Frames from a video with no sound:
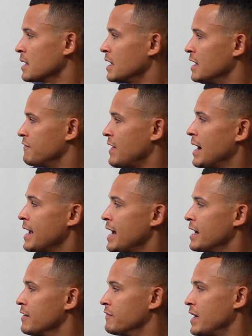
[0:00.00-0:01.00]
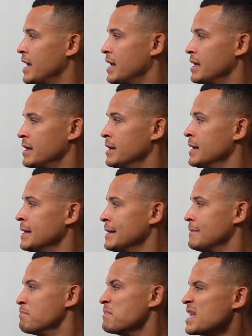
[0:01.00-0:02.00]
If I have a
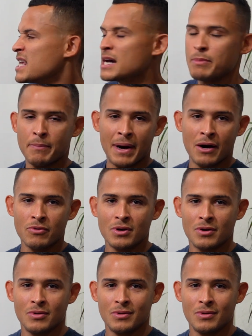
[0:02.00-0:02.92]
medium amount